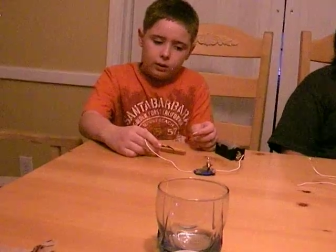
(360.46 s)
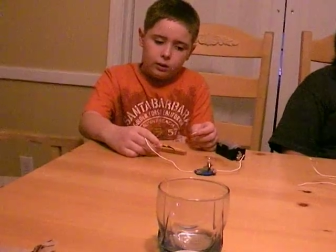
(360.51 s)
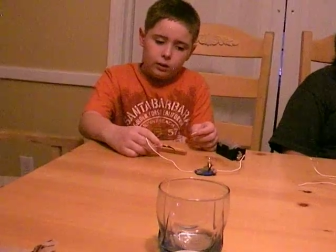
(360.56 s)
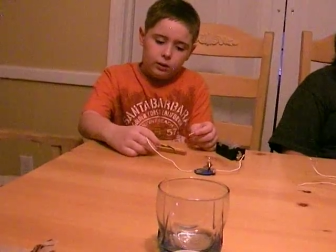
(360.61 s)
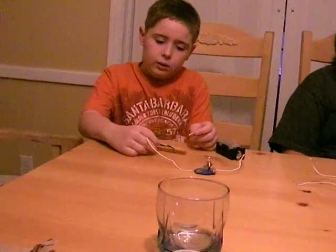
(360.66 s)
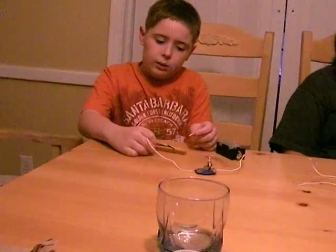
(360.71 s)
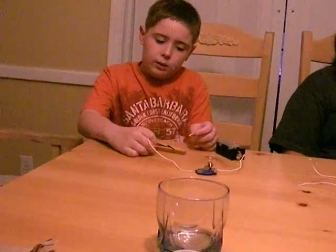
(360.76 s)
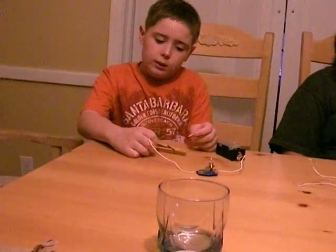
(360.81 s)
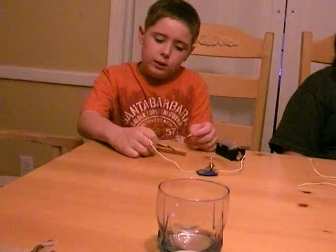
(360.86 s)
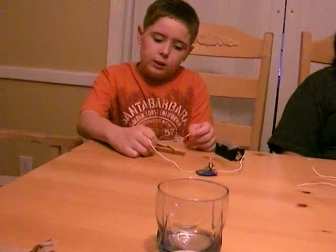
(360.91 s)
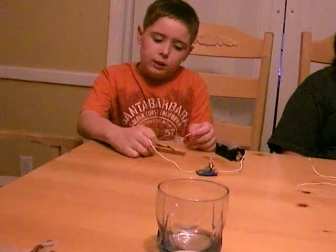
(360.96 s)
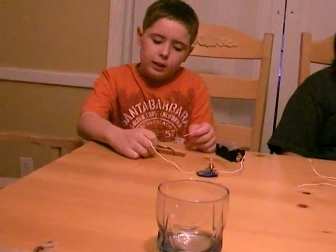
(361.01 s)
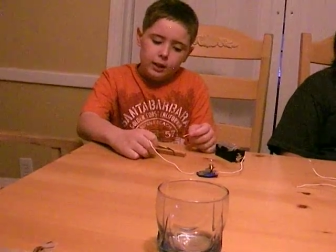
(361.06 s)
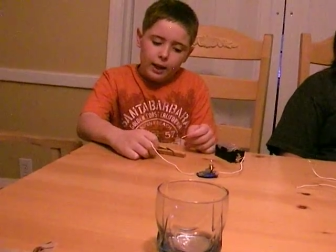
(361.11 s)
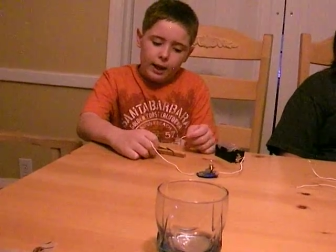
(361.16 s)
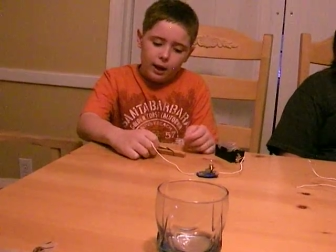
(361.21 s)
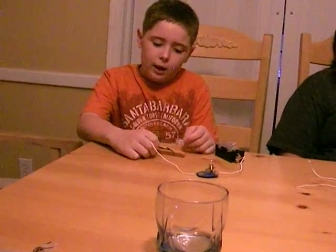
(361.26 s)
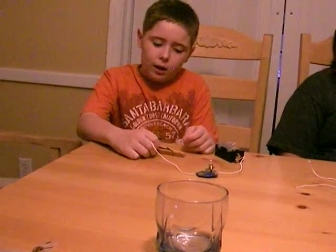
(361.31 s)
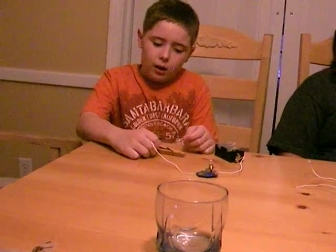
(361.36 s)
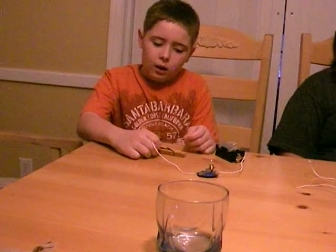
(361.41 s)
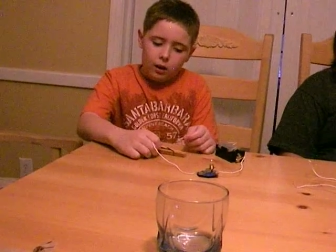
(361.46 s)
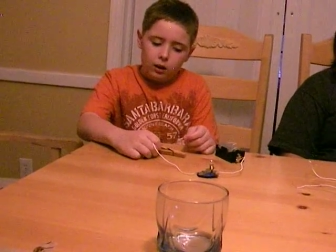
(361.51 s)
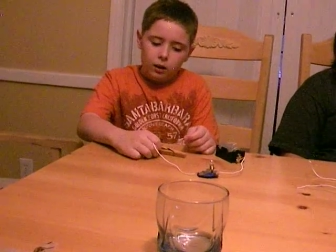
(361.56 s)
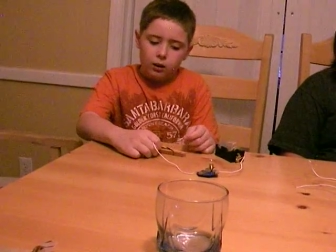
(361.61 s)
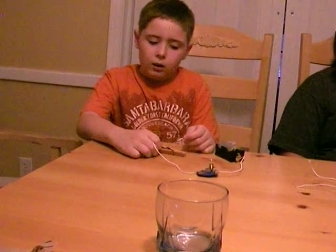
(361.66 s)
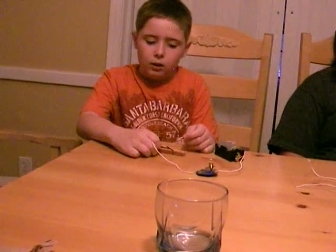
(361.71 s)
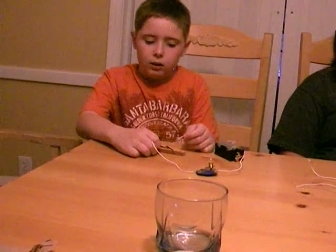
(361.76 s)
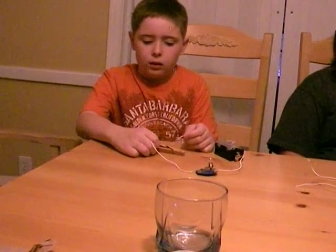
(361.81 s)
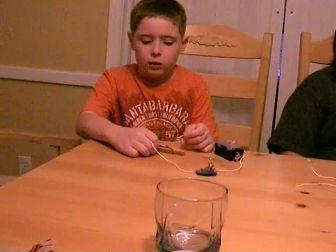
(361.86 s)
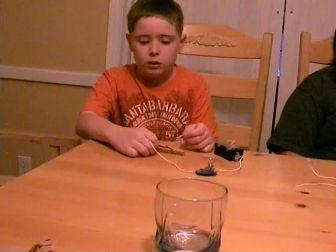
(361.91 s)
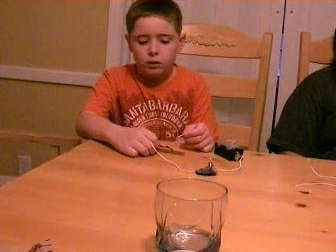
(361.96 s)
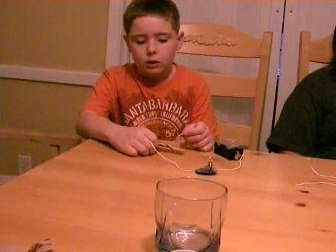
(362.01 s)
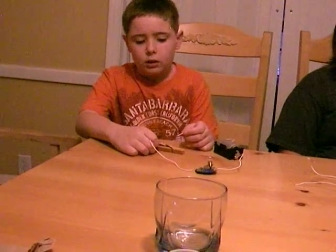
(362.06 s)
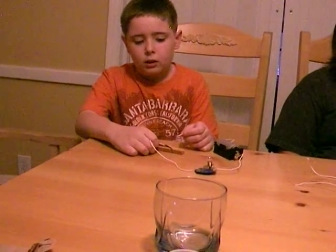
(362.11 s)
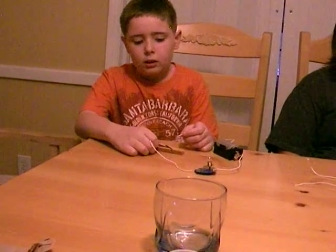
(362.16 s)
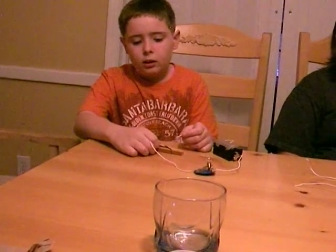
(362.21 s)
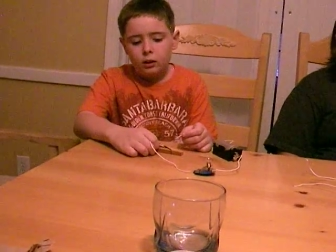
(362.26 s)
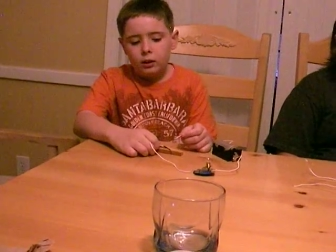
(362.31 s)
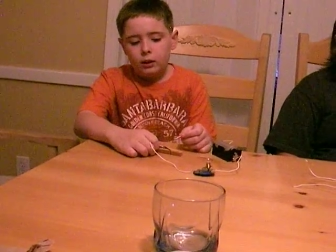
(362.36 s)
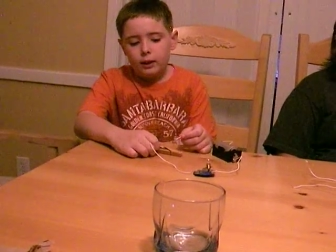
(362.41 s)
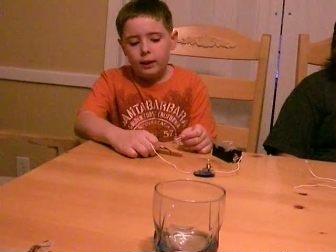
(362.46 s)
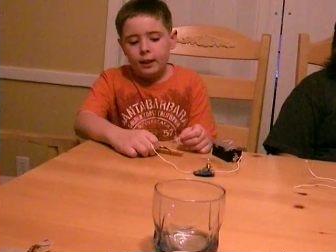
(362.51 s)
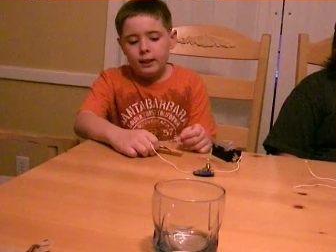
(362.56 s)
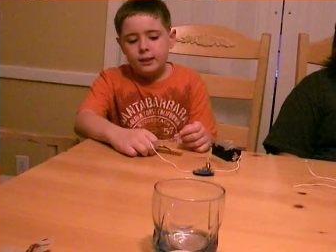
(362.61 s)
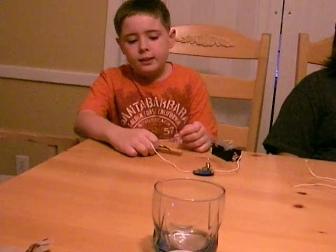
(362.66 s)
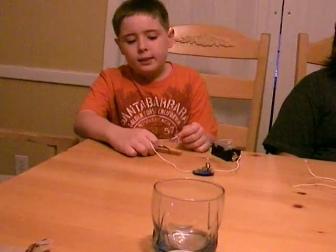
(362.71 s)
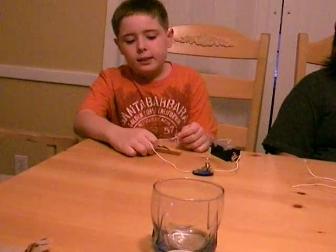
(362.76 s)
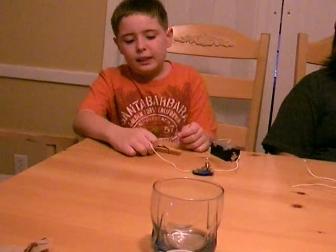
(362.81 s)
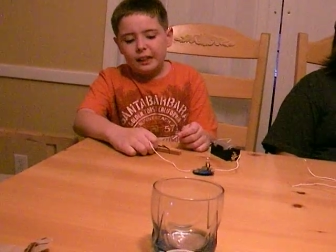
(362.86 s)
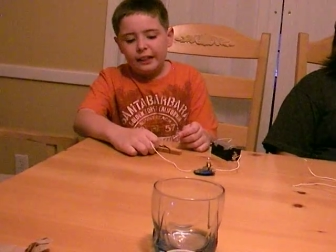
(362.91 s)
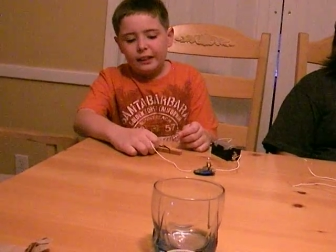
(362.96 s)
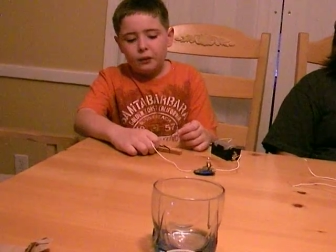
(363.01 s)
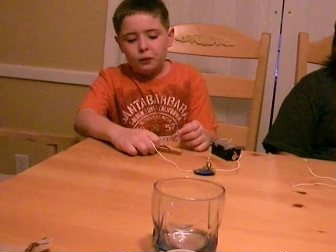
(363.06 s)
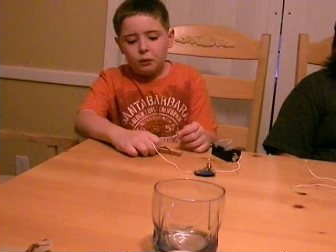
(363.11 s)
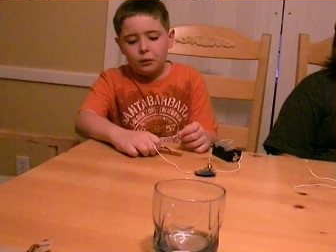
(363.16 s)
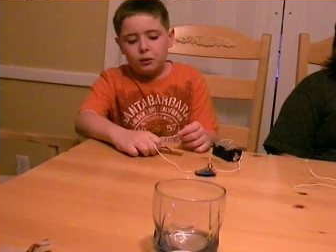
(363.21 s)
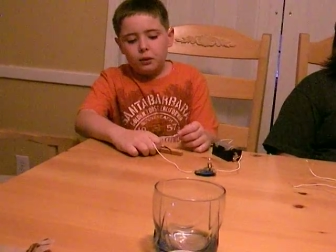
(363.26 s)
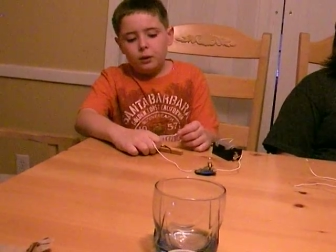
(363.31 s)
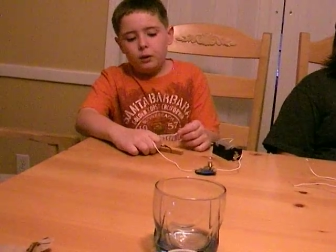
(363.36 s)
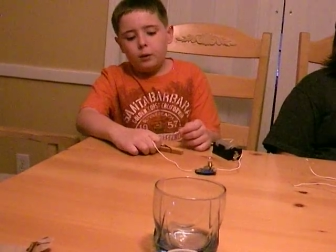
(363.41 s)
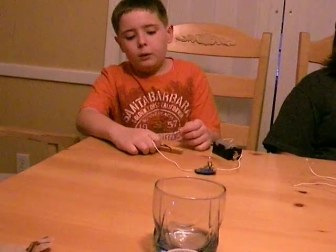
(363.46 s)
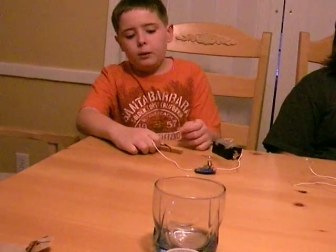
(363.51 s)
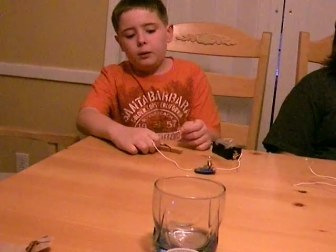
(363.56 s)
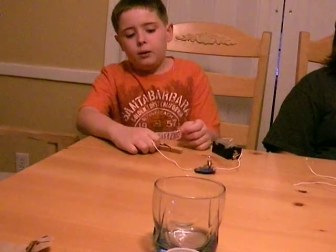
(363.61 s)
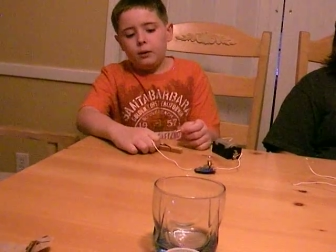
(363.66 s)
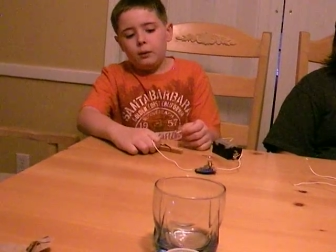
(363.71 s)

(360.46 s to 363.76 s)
on. So the yeah. wood is a... Insulator. Okay.